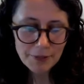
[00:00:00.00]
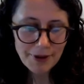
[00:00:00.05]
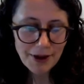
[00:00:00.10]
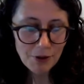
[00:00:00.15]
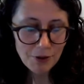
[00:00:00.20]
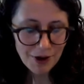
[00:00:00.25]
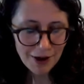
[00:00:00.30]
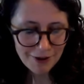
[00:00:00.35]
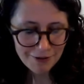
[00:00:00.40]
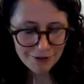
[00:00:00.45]

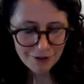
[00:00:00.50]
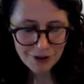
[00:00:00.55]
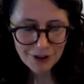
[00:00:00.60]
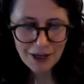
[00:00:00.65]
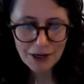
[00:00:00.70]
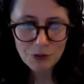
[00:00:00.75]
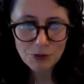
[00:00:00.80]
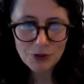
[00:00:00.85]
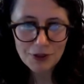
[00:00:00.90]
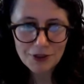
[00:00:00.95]
However,
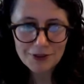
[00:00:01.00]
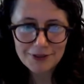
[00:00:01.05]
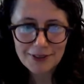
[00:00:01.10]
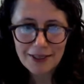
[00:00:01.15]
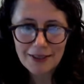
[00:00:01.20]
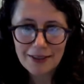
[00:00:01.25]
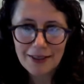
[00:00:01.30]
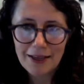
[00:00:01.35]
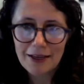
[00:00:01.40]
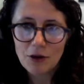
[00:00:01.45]
I will
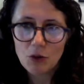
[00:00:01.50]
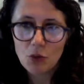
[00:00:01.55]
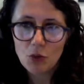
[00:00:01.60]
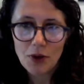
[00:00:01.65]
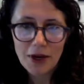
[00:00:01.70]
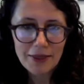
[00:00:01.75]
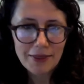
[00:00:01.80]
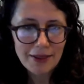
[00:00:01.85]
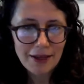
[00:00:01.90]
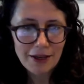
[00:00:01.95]
say that
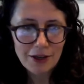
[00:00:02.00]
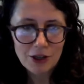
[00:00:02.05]
when that